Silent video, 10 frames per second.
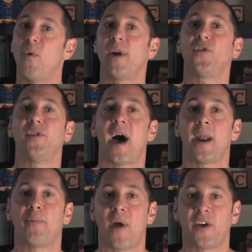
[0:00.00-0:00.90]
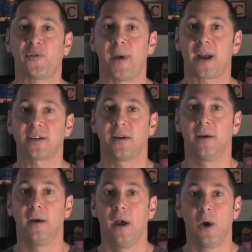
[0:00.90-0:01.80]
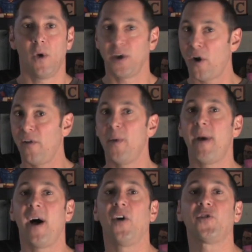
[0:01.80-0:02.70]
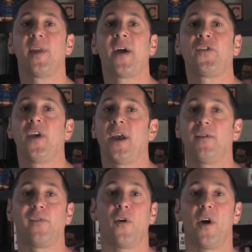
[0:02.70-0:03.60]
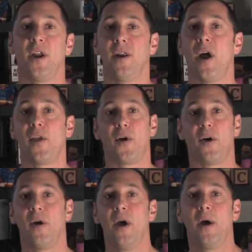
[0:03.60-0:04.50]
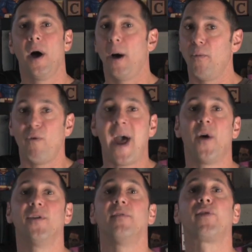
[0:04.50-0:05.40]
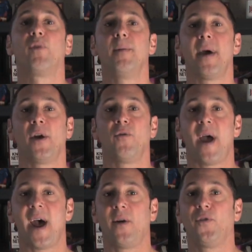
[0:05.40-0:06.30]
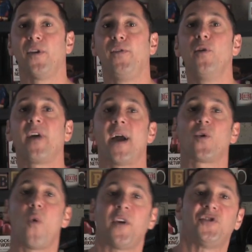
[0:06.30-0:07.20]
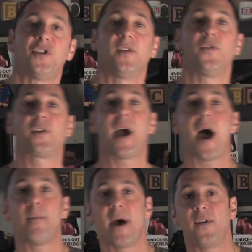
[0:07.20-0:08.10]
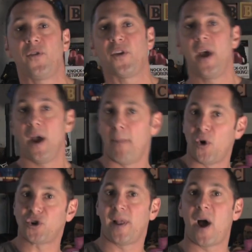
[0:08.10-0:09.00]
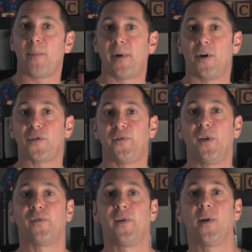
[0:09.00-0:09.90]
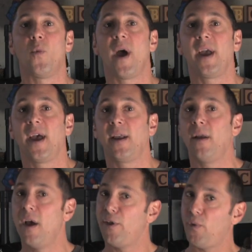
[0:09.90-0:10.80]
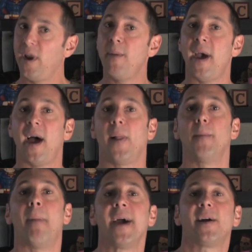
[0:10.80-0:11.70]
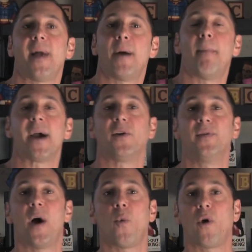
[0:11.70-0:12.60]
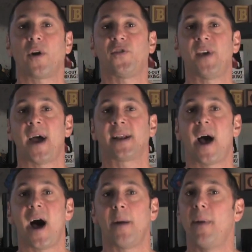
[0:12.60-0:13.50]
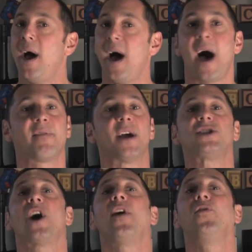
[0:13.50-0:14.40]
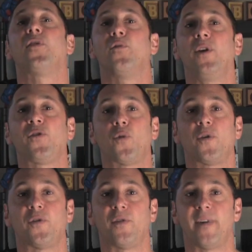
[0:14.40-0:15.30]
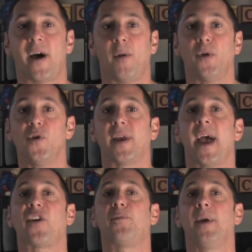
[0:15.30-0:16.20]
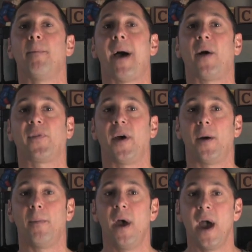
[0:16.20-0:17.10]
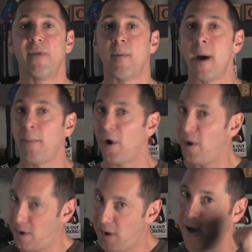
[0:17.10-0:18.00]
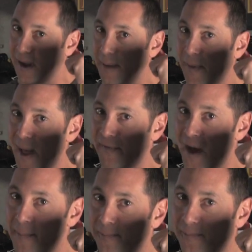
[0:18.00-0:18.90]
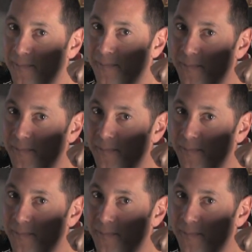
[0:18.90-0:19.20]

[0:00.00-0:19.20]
everyone is not a prospect. Well, you heard the bell, so that's it for another round of 3-minute rounds. If you've got questions, comments, emotional outbursts, feel free to weigh in through an email at michael@michaelnetworks.com. I've got tons of resources available. You can ask me about them. And remember, keep the left up.